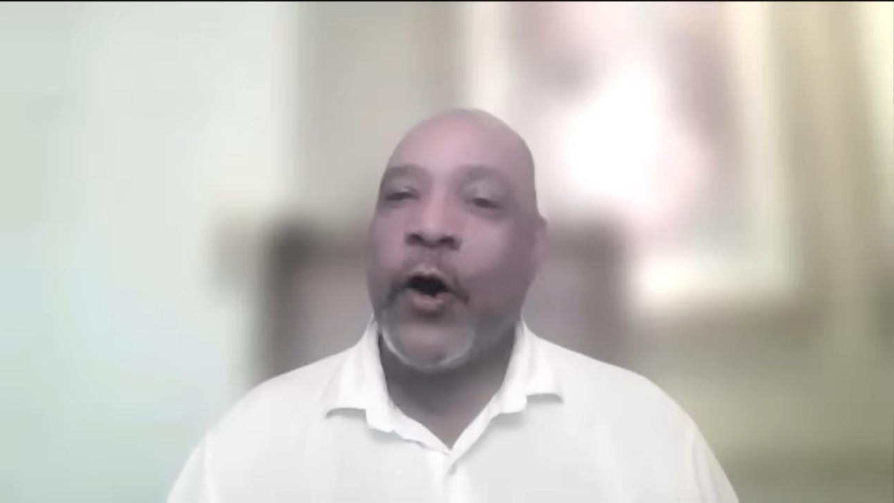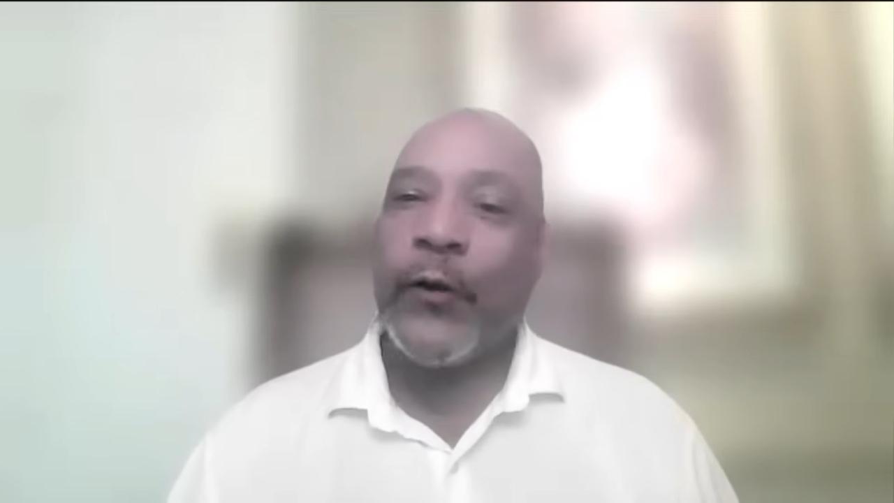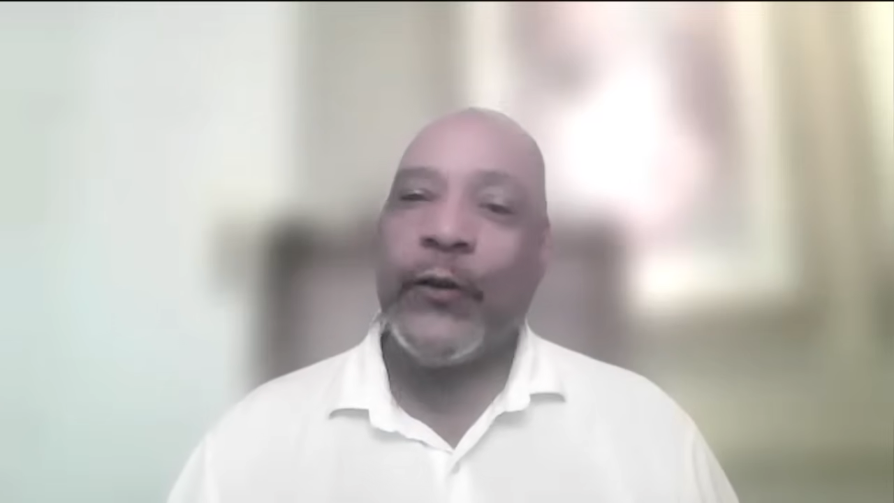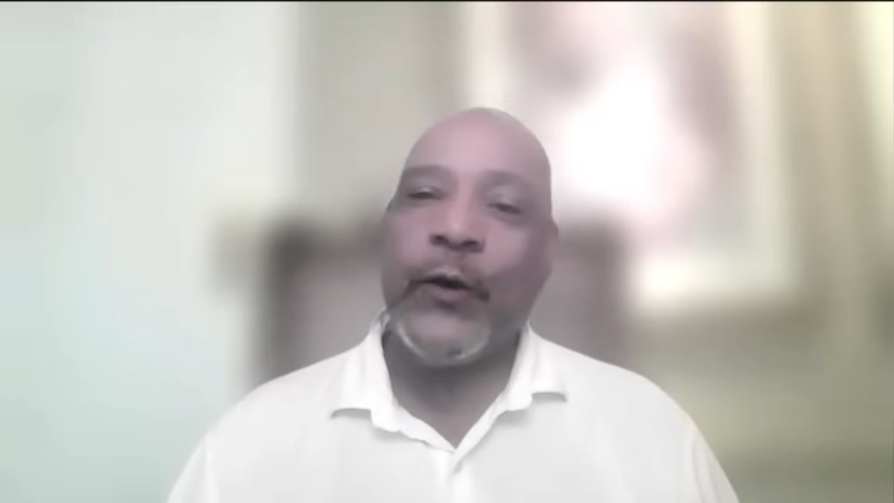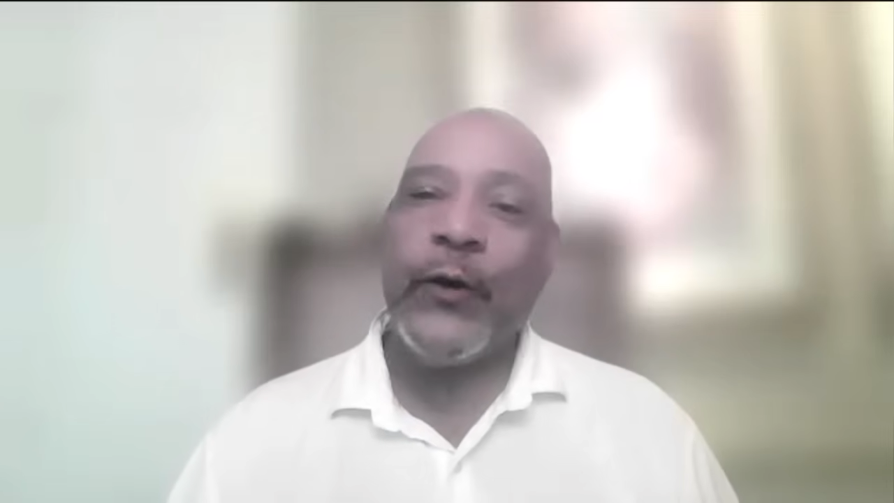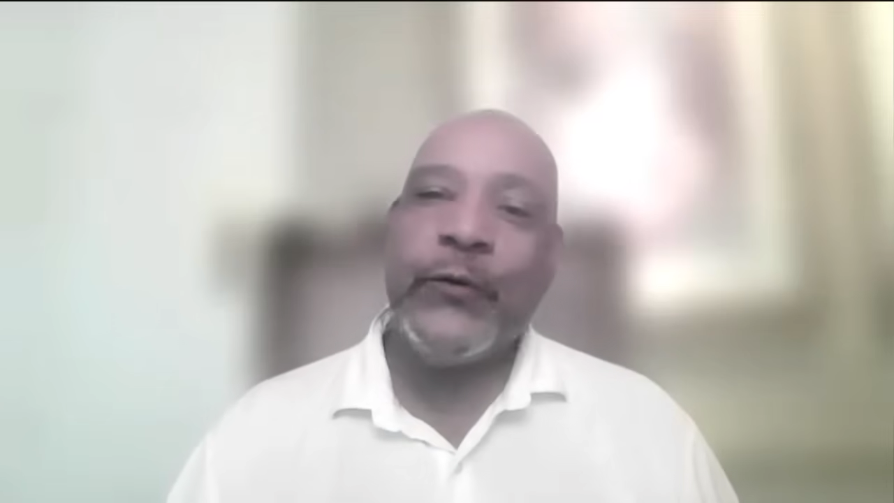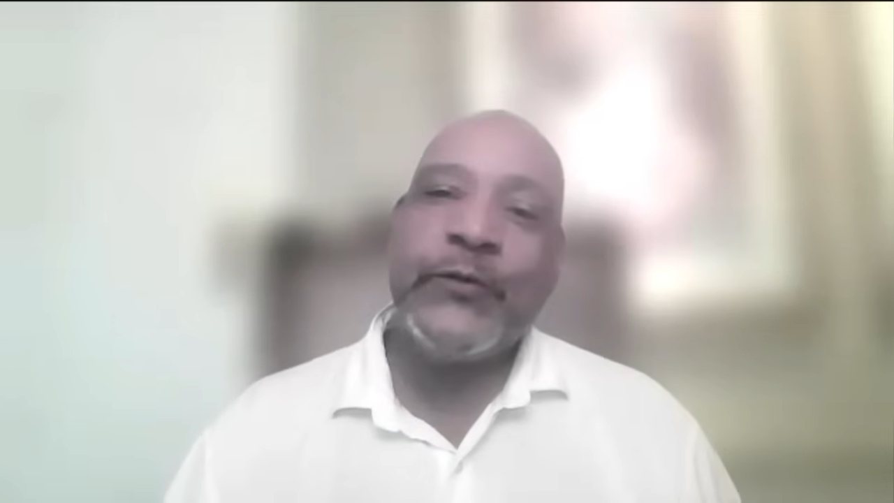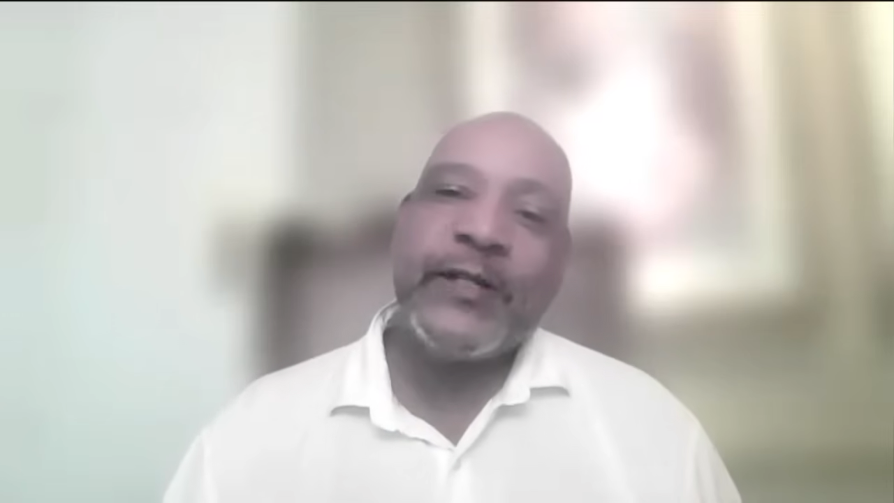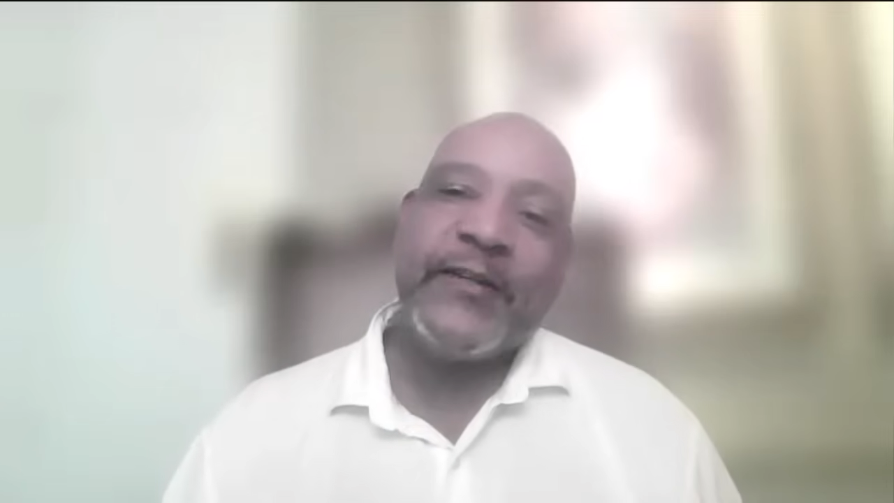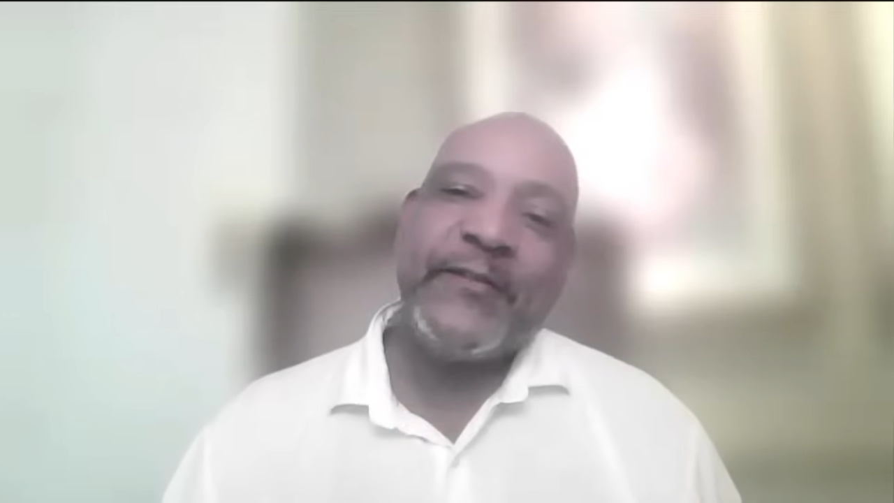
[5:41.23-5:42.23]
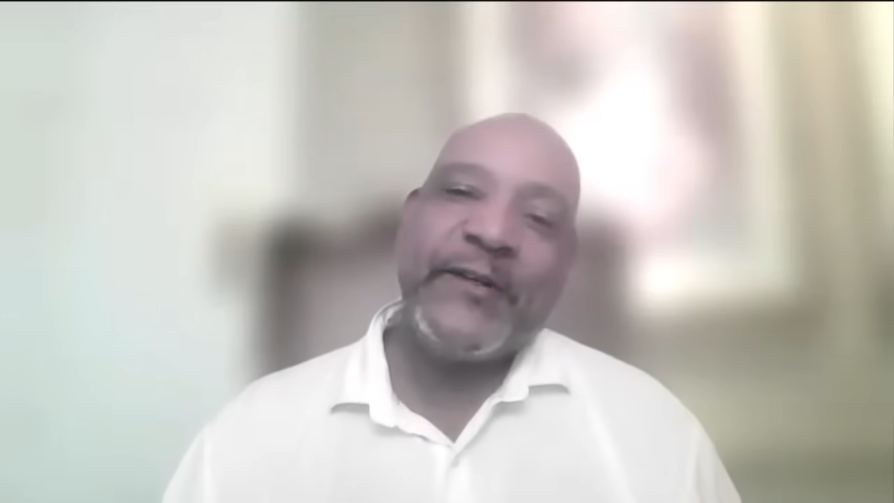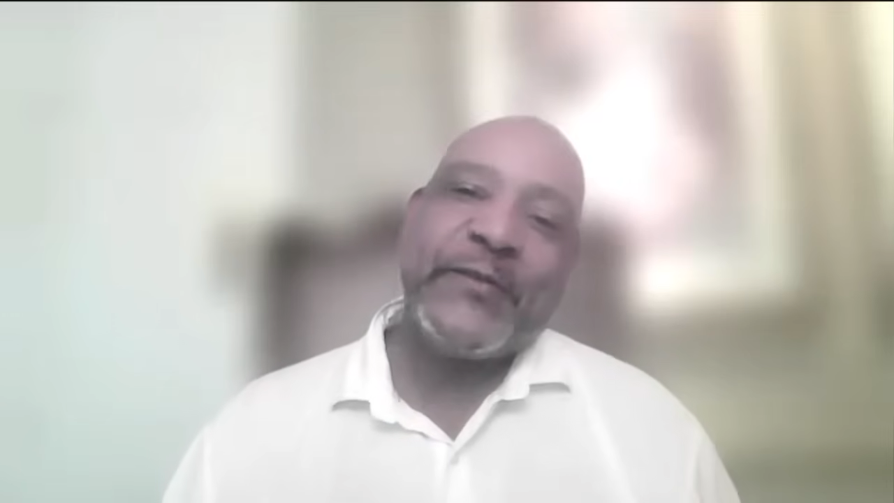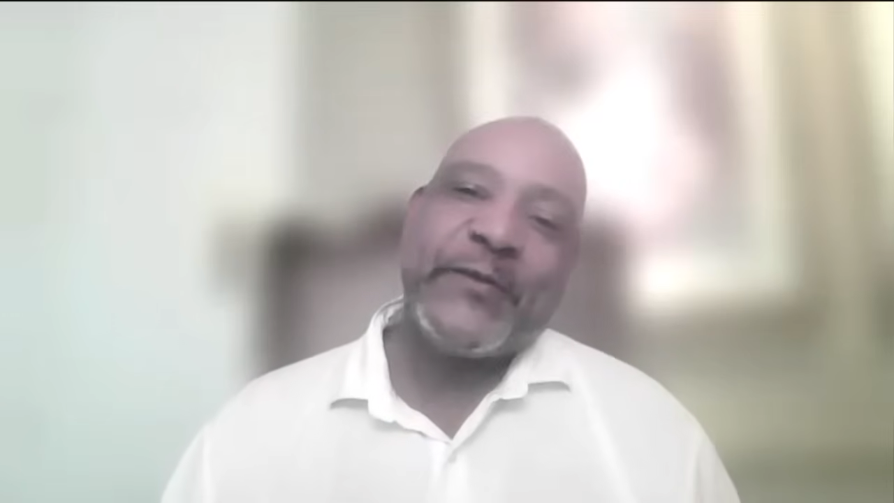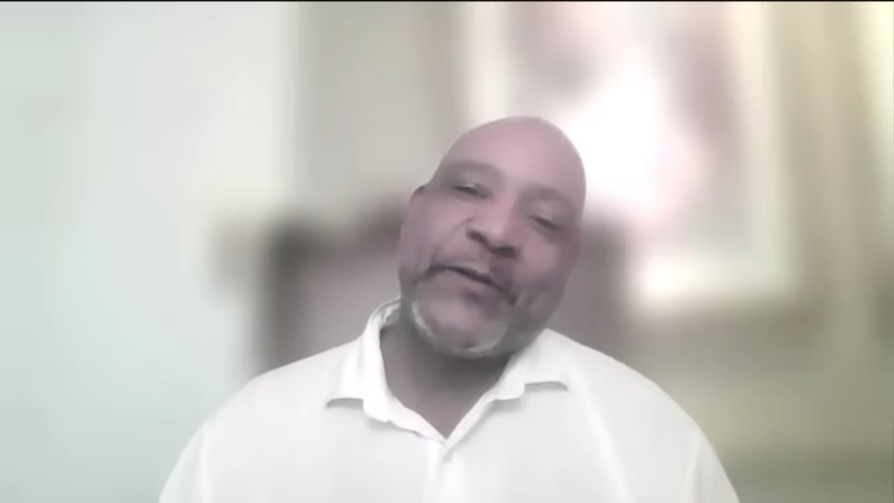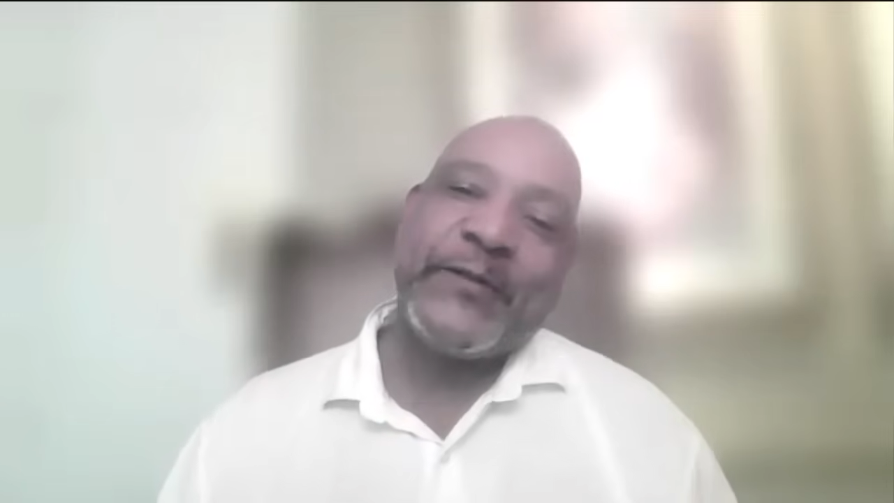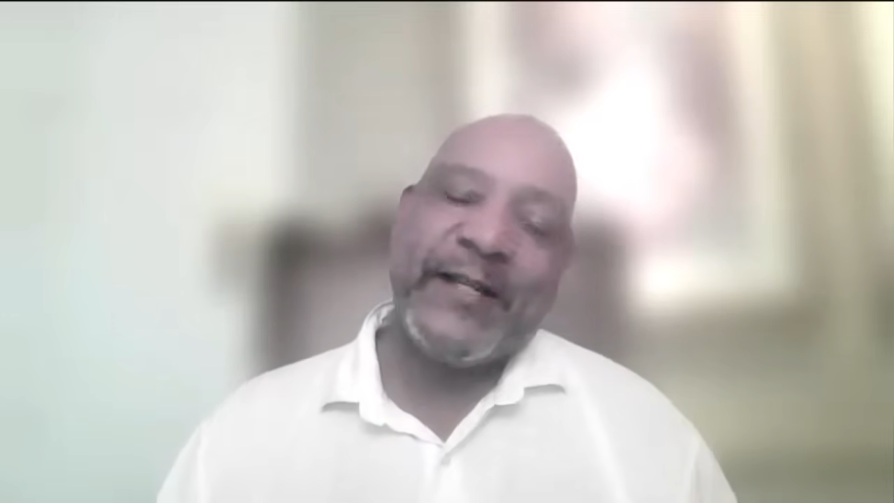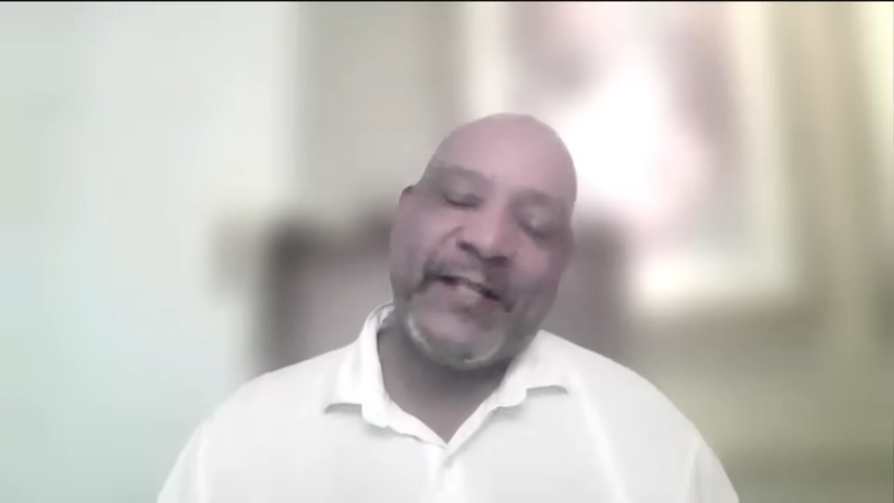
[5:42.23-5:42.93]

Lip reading: or those individuals,